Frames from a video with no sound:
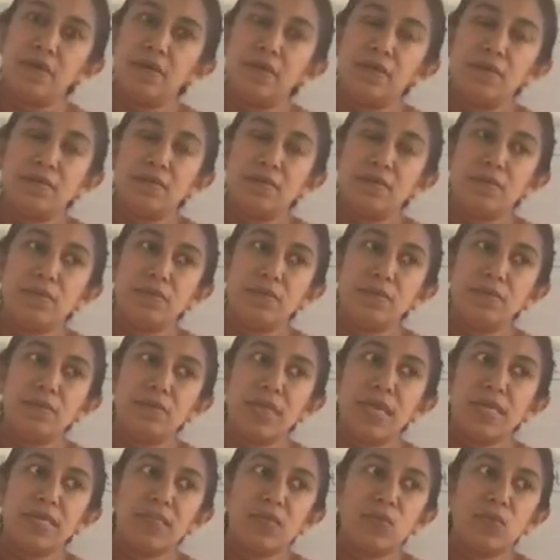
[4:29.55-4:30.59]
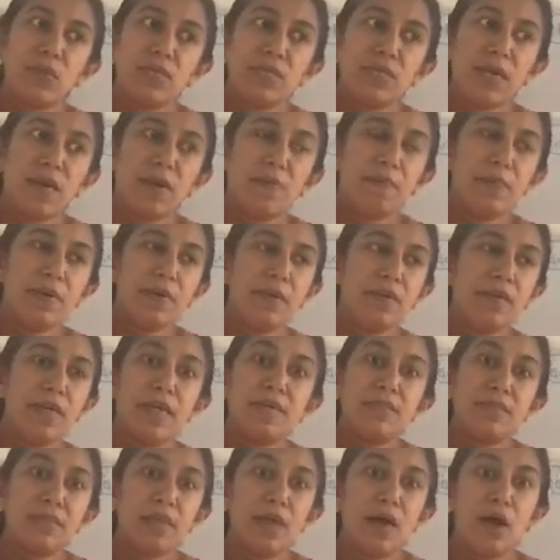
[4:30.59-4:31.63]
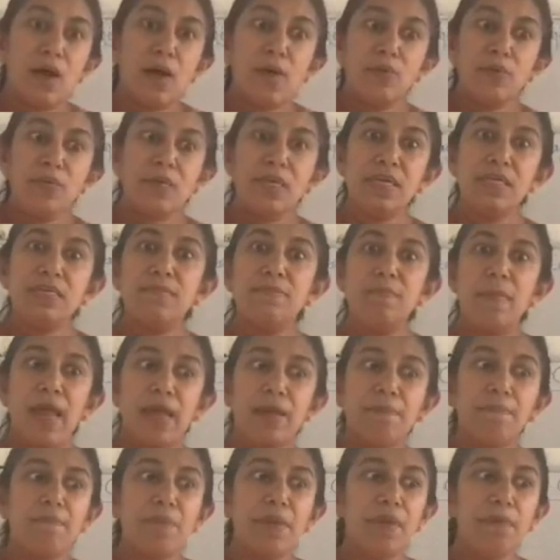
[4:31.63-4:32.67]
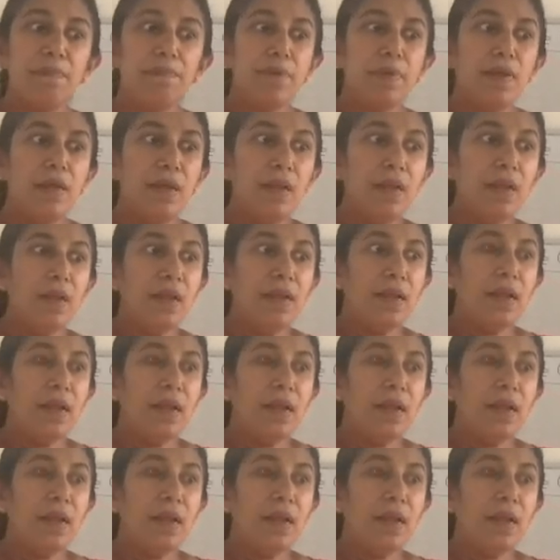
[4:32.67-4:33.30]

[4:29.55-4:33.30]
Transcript: So that's what happened. That's how these black people